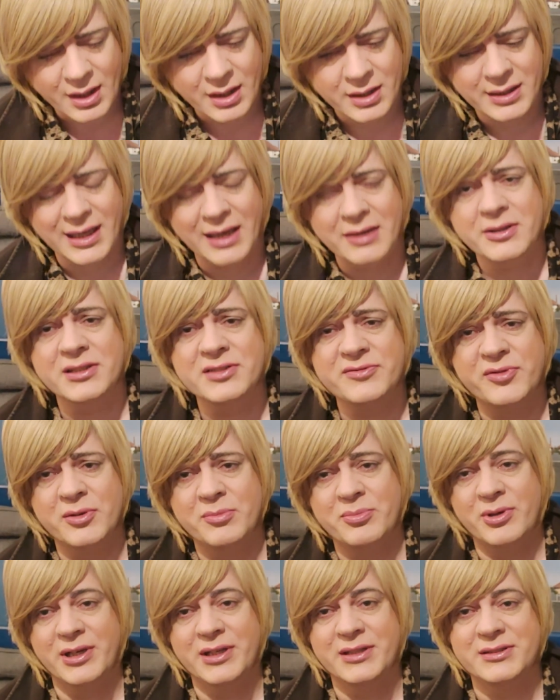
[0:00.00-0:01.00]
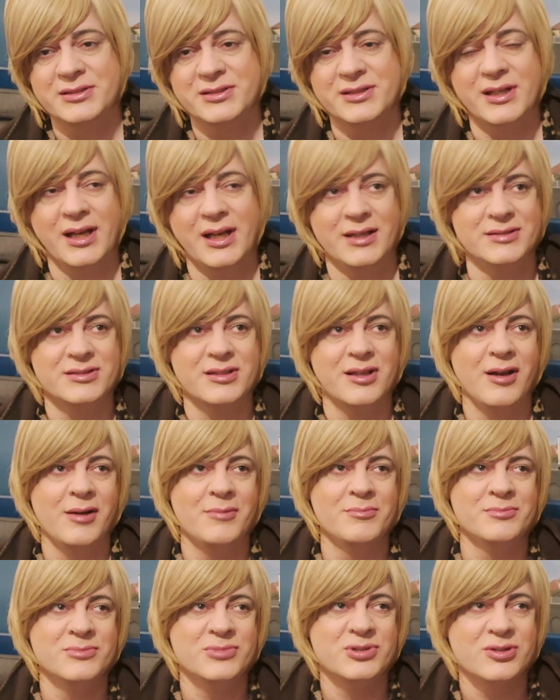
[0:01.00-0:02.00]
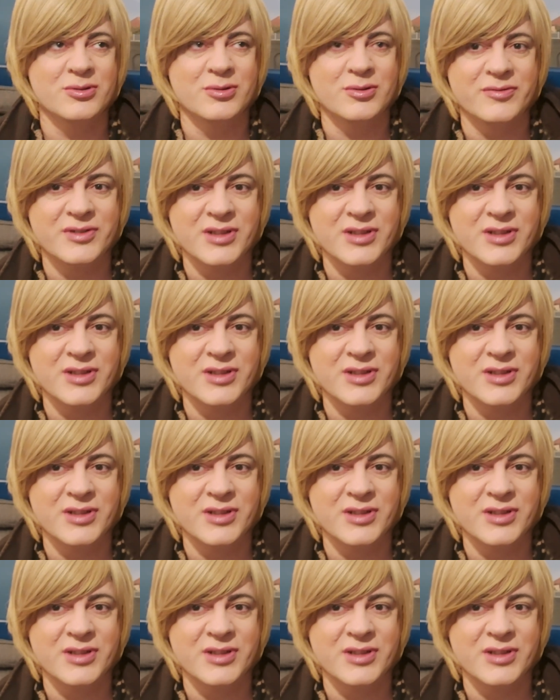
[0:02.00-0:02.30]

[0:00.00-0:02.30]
Now, this footbridge has come sort